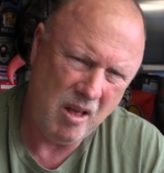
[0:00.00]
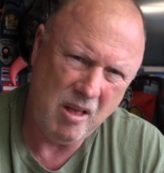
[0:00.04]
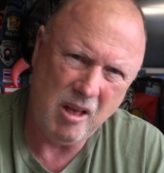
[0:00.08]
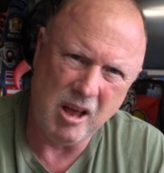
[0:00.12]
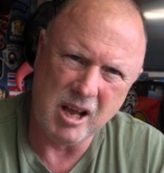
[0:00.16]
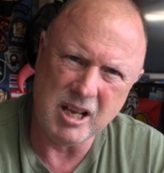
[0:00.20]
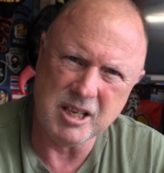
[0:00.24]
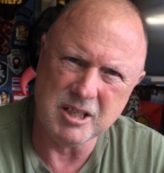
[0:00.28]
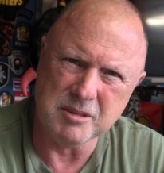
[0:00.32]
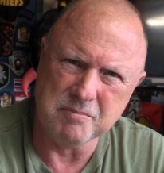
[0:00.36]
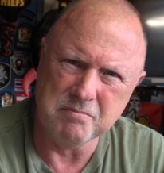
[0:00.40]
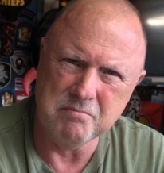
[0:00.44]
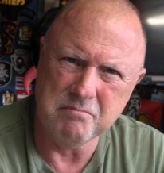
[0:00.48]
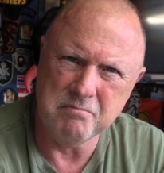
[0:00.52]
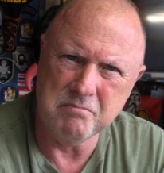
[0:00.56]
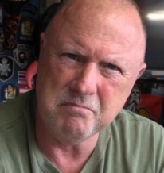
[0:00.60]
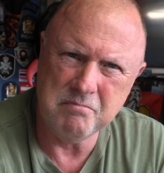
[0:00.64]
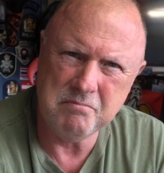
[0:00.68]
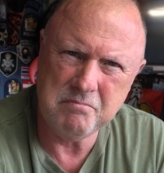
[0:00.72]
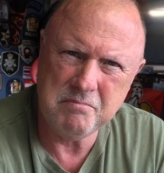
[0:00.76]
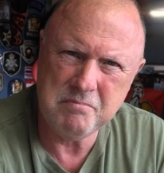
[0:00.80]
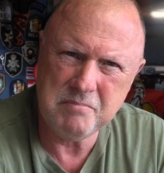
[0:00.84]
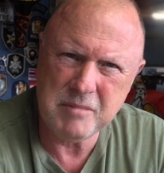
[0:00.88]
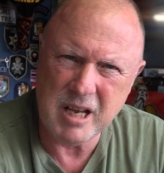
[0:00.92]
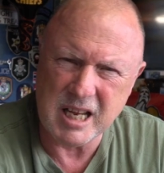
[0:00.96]
as
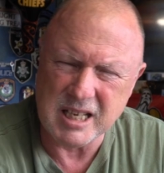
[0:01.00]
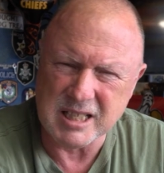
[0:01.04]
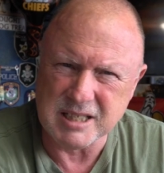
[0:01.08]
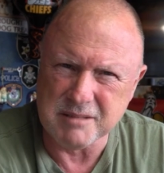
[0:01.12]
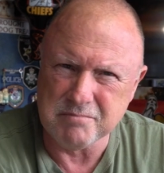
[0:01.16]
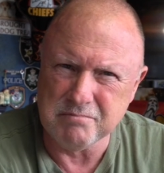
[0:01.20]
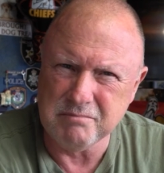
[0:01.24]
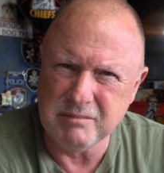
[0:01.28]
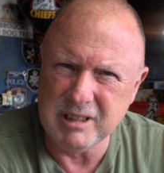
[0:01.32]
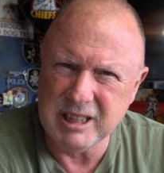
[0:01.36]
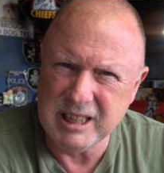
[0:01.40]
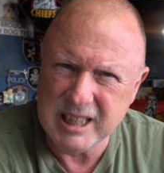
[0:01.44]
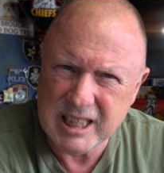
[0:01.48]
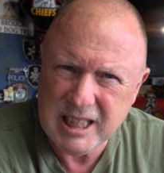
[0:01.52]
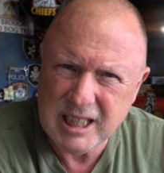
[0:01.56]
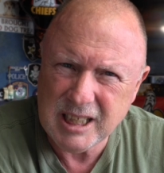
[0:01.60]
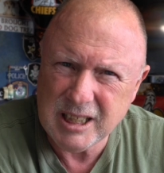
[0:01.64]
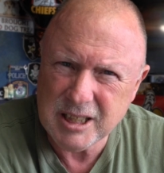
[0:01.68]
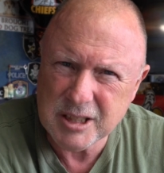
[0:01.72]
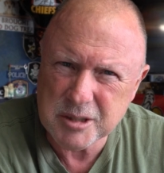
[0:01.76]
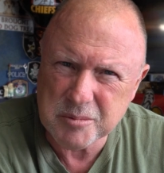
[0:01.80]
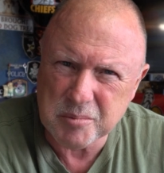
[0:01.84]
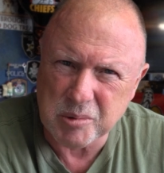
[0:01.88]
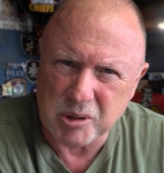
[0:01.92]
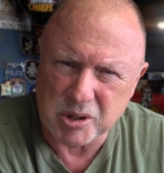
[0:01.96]

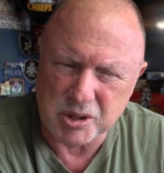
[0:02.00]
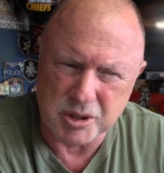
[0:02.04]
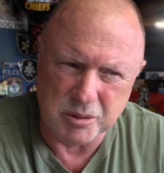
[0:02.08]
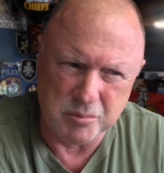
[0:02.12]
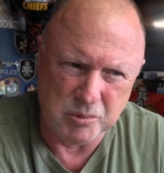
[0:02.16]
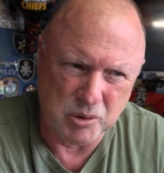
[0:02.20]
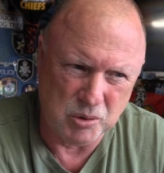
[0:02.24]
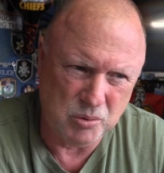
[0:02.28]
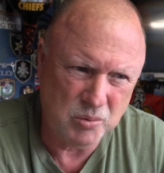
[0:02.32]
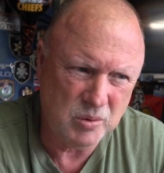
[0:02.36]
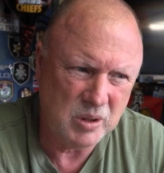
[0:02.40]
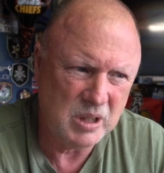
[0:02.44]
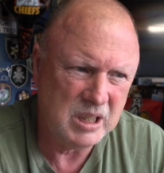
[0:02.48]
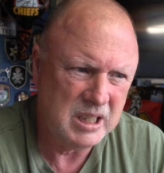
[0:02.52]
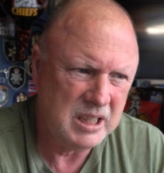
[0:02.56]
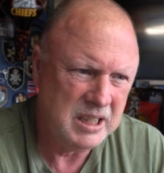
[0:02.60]
little as possible,